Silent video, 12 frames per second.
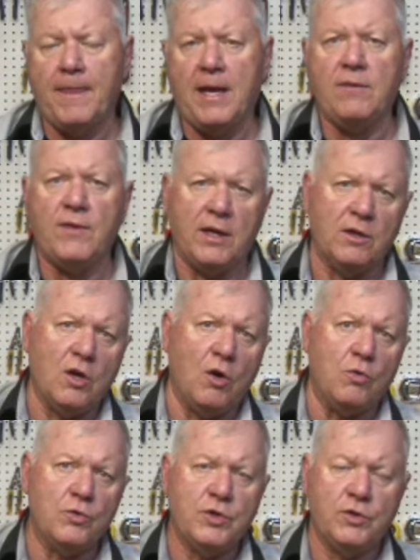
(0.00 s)
and then
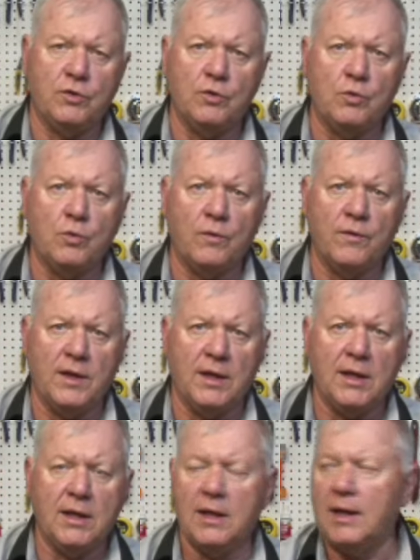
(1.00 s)
go to
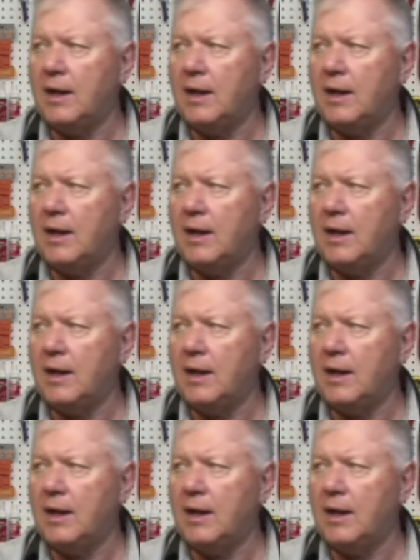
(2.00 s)
the